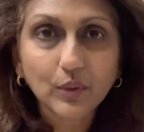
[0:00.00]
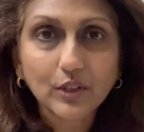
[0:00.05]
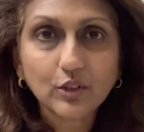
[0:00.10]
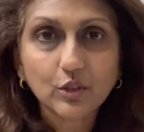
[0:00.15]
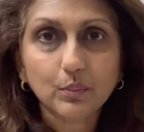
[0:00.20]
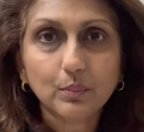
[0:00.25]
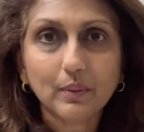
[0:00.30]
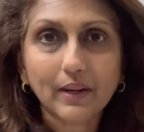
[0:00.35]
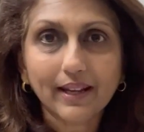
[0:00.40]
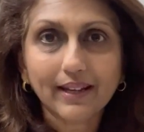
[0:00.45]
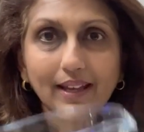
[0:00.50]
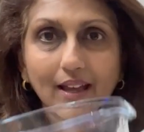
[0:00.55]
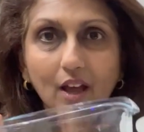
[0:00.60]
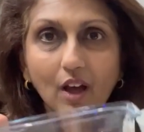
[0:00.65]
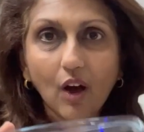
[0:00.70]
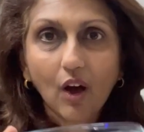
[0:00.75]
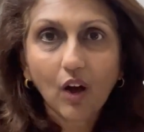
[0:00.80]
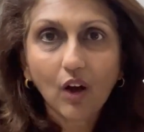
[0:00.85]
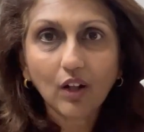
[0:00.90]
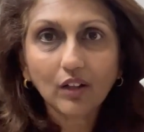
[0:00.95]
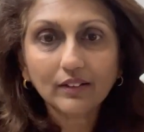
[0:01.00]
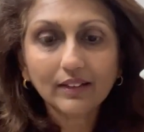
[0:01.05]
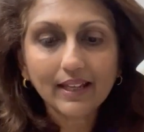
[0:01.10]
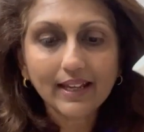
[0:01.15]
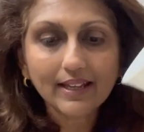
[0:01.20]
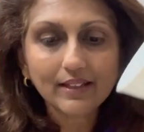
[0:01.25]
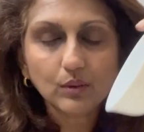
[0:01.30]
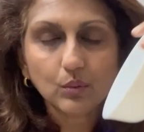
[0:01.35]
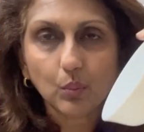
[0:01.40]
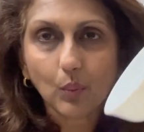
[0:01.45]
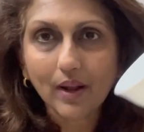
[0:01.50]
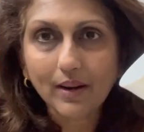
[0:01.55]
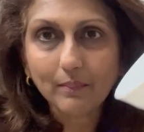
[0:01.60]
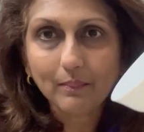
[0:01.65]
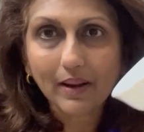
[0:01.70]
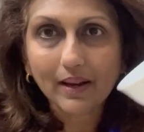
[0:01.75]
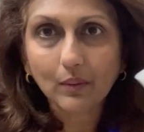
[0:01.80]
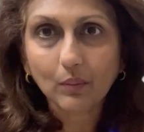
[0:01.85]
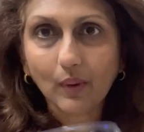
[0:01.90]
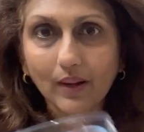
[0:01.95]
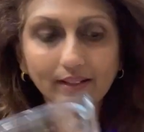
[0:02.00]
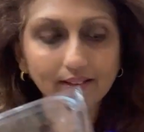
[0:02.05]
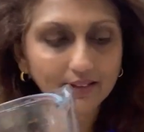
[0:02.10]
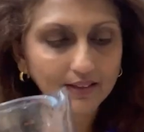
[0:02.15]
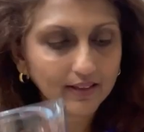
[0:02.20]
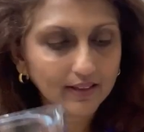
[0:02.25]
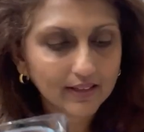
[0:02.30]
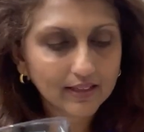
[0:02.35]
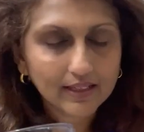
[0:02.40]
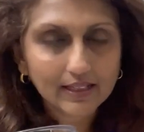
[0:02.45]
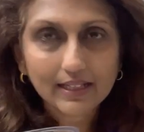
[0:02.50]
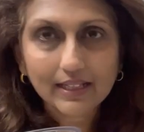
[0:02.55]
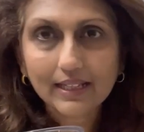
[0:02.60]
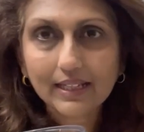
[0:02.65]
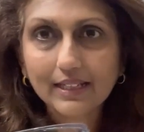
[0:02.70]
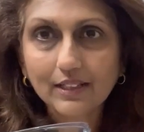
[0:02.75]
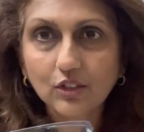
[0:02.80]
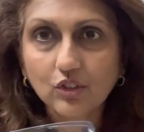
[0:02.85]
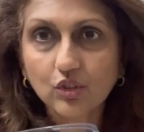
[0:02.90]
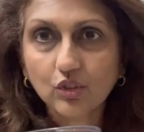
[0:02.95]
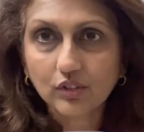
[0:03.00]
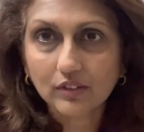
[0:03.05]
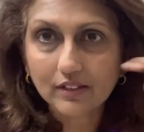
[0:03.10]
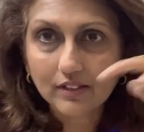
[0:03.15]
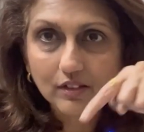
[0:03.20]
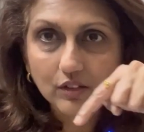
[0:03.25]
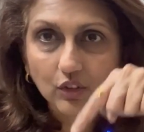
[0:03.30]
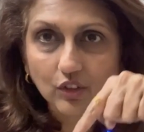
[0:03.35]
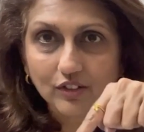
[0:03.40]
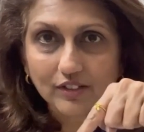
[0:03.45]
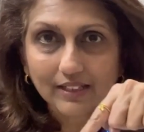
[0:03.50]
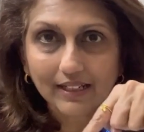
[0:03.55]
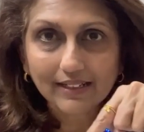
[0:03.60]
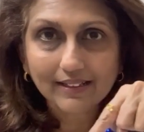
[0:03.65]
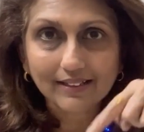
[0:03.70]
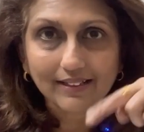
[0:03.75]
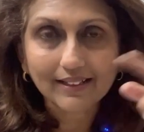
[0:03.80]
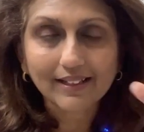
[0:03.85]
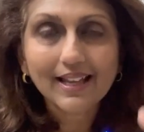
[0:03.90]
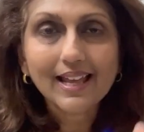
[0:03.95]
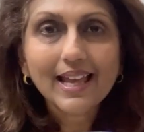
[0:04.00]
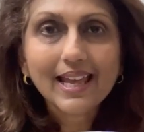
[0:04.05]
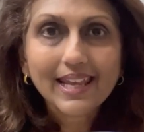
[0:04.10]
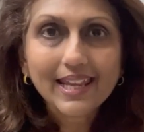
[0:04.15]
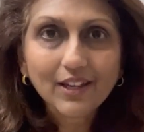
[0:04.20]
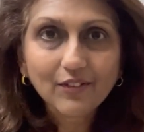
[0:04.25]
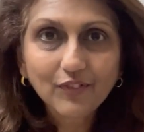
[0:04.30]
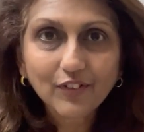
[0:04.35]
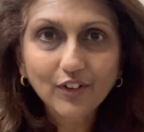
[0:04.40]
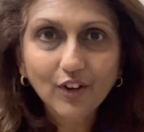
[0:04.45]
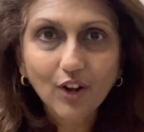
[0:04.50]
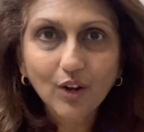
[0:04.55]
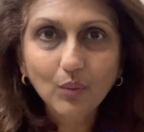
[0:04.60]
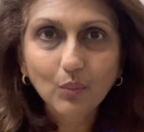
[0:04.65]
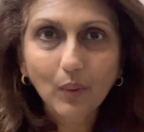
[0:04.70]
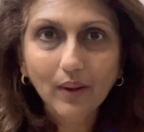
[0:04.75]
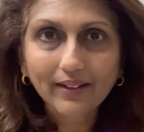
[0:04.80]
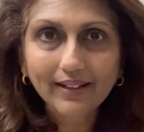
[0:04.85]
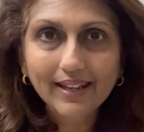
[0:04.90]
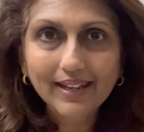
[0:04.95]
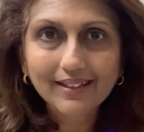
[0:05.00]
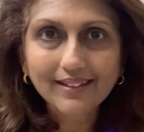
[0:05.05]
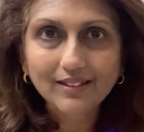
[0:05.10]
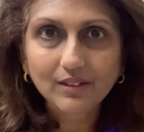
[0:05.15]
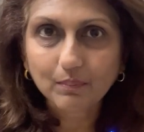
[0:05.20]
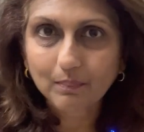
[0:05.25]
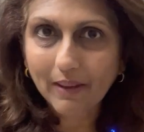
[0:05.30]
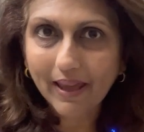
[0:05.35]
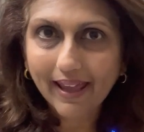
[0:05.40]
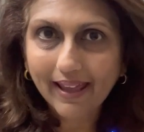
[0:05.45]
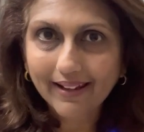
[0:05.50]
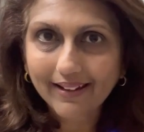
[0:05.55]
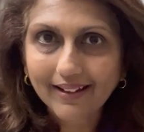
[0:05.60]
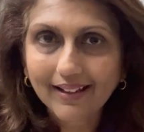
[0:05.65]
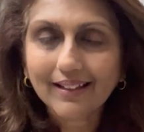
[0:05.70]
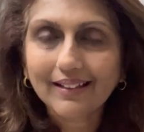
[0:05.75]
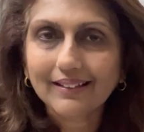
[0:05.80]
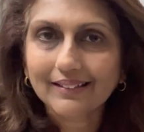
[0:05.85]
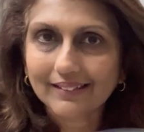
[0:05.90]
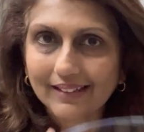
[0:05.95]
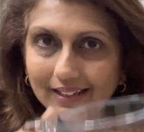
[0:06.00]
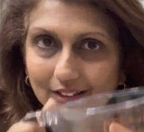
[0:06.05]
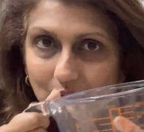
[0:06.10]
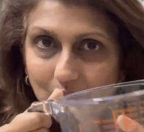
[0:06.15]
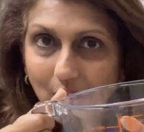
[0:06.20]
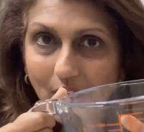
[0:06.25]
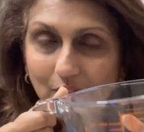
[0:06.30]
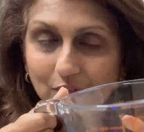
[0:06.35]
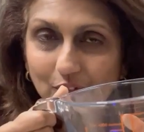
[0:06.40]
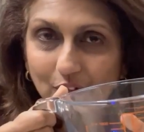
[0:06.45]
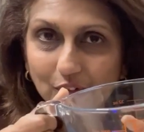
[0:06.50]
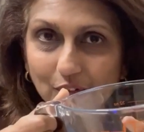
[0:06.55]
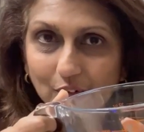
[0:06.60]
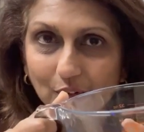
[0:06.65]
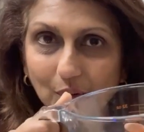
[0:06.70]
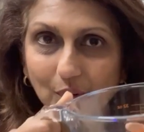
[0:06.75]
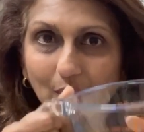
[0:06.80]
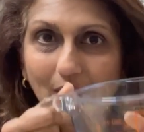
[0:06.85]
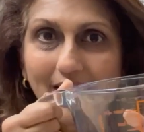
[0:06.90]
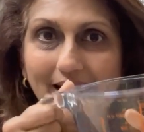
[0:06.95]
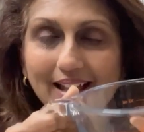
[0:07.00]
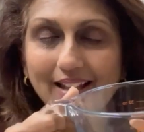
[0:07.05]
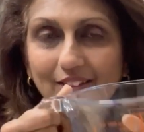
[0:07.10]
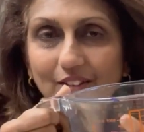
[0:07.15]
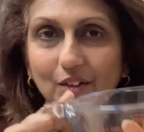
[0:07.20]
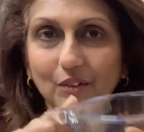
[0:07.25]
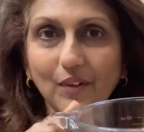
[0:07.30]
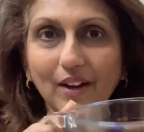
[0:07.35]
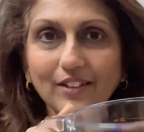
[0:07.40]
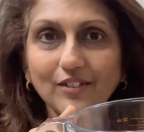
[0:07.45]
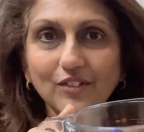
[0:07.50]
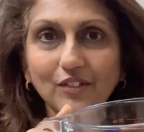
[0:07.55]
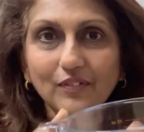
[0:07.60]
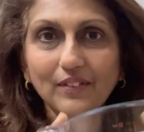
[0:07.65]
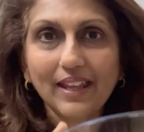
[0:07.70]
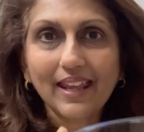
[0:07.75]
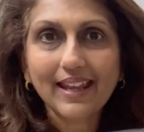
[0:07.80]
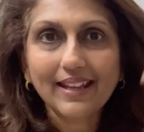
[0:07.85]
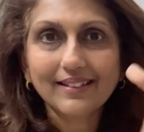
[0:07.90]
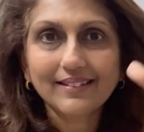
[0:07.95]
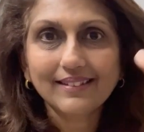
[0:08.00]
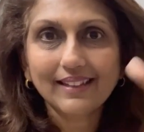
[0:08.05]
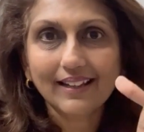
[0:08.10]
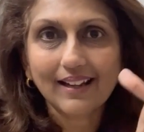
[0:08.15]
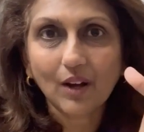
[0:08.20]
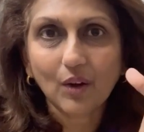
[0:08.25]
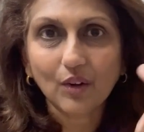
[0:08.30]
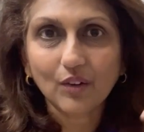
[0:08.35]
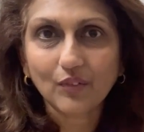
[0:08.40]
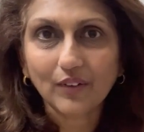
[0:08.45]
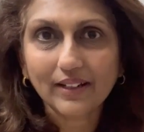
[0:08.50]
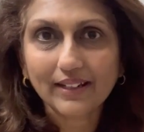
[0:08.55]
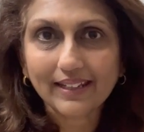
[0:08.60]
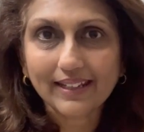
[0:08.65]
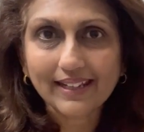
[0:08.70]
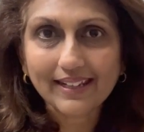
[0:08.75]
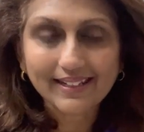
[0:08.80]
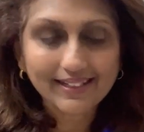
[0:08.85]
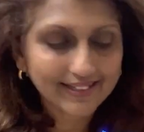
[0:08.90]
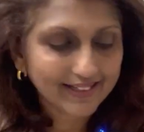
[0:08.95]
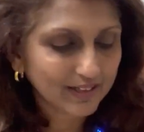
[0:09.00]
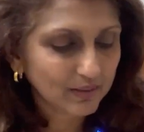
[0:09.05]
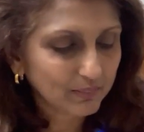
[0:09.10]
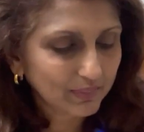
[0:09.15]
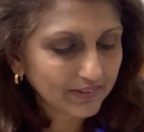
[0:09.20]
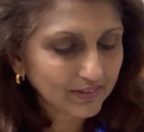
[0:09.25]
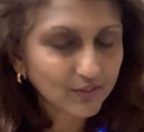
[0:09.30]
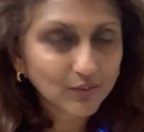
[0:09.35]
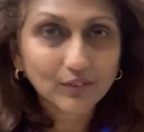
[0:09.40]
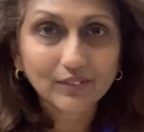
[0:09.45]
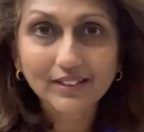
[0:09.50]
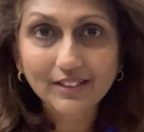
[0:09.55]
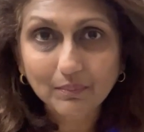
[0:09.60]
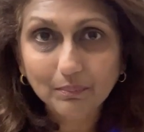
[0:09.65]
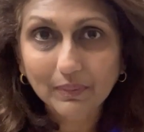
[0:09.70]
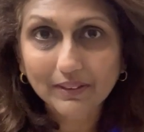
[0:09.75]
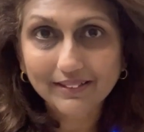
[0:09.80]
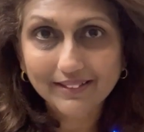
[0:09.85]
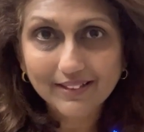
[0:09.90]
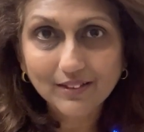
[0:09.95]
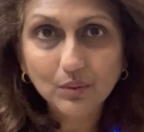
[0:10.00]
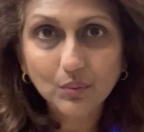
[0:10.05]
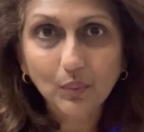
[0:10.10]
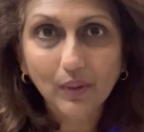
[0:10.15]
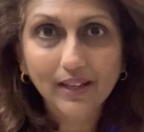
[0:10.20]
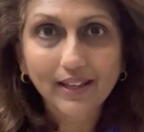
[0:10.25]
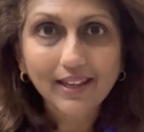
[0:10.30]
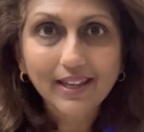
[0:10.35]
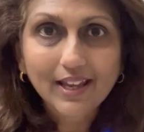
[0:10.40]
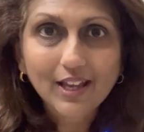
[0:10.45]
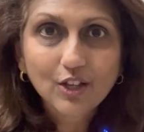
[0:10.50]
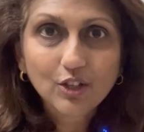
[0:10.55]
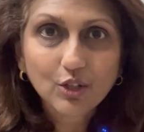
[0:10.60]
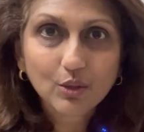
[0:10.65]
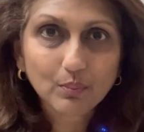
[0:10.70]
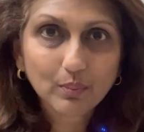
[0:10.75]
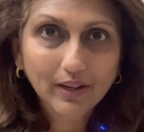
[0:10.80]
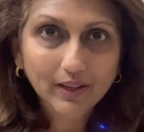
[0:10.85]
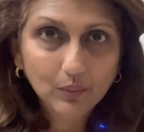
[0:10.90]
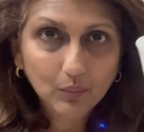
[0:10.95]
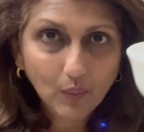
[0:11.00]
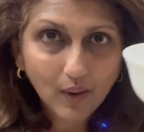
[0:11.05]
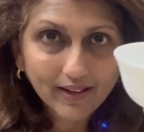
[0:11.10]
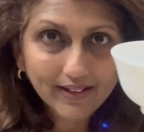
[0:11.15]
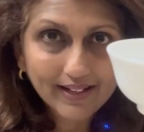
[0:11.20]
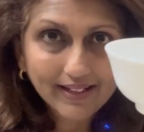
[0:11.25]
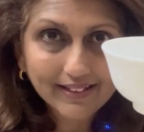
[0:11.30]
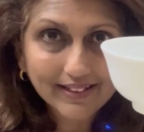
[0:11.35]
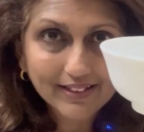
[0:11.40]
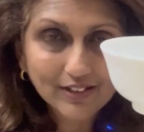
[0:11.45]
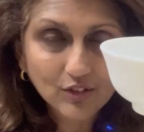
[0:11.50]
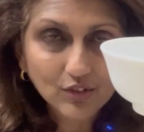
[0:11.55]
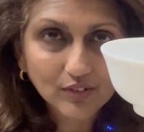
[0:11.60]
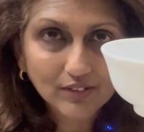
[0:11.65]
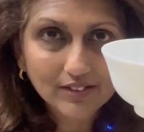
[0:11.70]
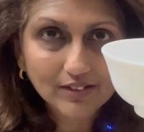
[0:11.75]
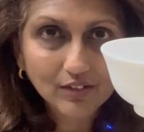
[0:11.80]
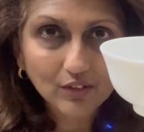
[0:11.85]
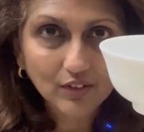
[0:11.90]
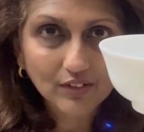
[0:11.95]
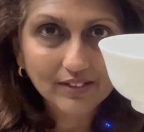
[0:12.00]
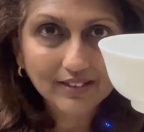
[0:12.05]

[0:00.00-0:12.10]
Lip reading: to break all the eggs one by one into this container, if at all 1 egg is bad, then you have to throw the rest of the eggs that are already in here. But this way, you break 1 egg into this